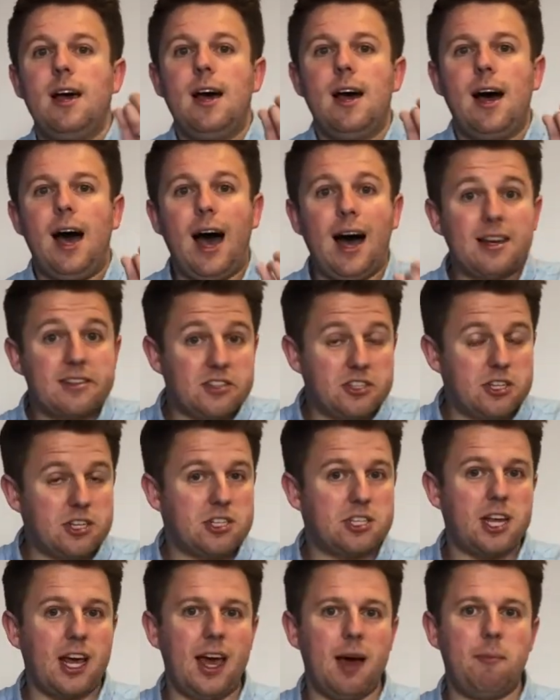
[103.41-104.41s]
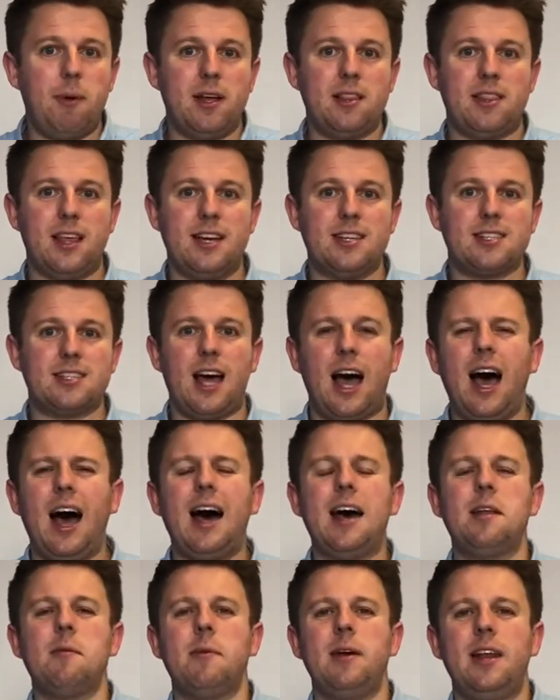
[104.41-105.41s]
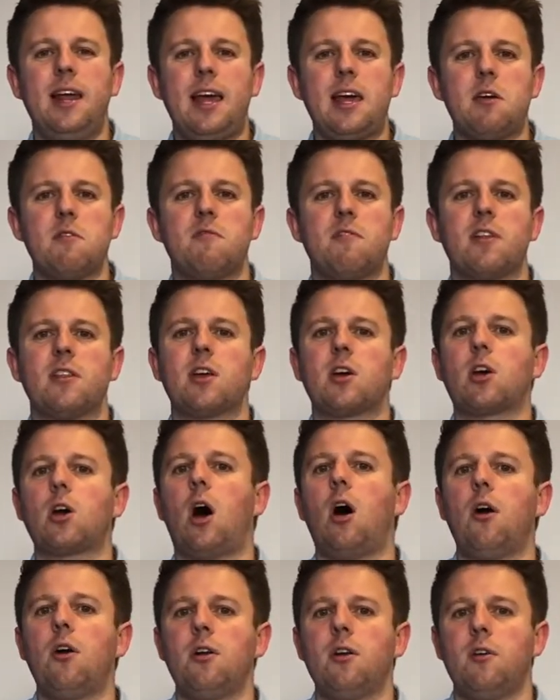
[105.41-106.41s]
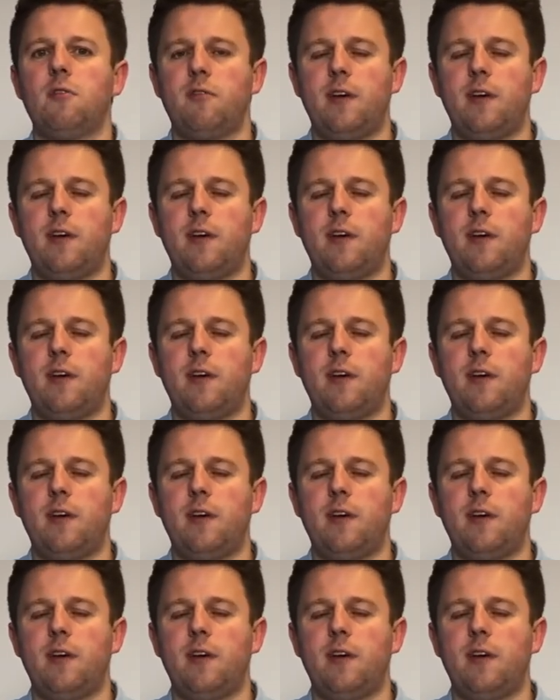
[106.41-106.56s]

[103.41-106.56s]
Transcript: has to say about this Adam and Eve in the Garden of